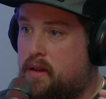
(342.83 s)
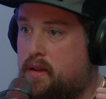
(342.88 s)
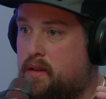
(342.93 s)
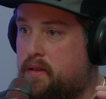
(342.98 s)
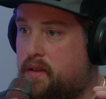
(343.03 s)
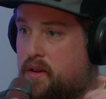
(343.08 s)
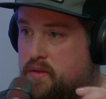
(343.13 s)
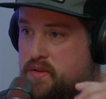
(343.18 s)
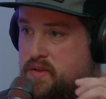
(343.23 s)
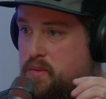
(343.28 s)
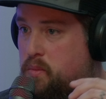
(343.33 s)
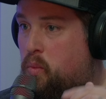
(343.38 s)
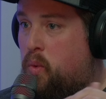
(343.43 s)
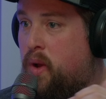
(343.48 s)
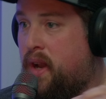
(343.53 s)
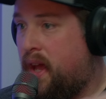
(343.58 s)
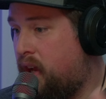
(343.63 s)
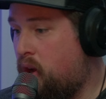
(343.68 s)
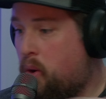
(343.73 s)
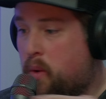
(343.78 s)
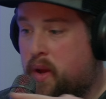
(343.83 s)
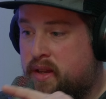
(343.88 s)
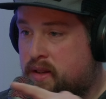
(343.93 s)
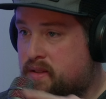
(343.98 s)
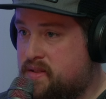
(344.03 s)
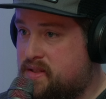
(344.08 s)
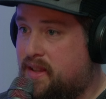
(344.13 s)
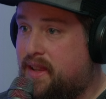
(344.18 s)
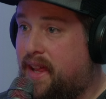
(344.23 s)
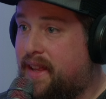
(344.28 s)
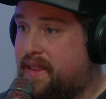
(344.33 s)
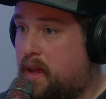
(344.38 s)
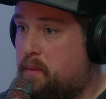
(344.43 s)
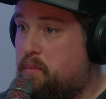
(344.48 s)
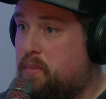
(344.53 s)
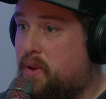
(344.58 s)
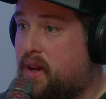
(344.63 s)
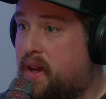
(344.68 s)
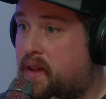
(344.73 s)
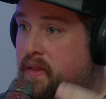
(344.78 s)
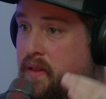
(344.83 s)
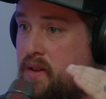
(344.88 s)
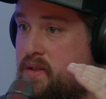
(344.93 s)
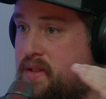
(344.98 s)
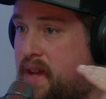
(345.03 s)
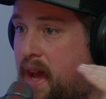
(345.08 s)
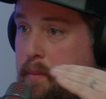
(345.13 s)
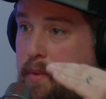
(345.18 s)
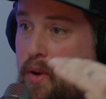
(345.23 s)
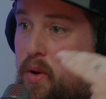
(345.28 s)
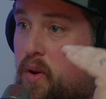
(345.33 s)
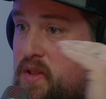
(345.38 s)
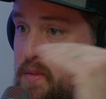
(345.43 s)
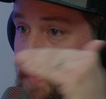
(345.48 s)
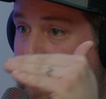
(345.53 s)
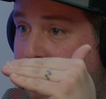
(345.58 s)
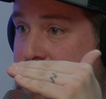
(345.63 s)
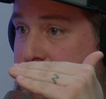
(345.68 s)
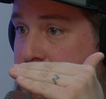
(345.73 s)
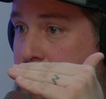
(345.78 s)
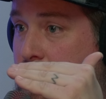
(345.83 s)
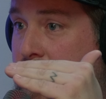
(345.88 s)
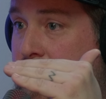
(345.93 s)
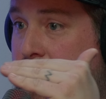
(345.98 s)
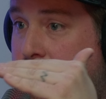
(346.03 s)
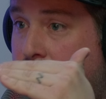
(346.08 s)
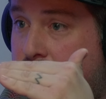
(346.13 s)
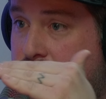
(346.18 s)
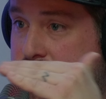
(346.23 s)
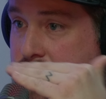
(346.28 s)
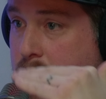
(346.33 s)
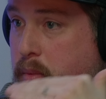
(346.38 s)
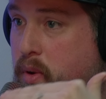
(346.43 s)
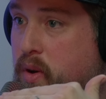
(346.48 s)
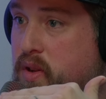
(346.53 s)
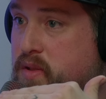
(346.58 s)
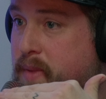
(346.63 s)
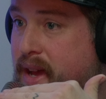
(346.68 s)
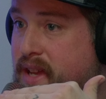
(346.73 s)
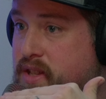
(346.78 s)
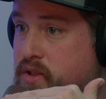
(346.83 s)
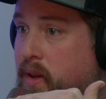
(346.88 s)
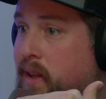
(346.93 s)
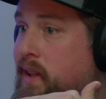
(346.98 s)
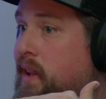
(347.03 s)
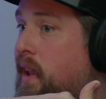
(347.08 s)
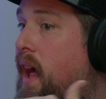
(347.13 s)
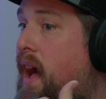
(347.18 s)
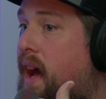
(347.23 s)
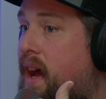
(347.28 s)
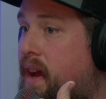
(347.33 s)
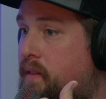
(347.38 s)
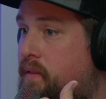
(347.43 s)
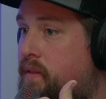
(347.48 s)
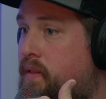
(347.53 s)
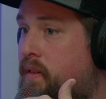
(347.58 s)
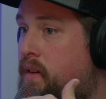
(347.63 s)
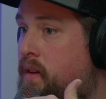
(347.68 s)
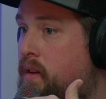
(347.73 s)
there's when I go in to select that plugin, there's Abbey Road's mastering and then there's Abbey Road's mastering live.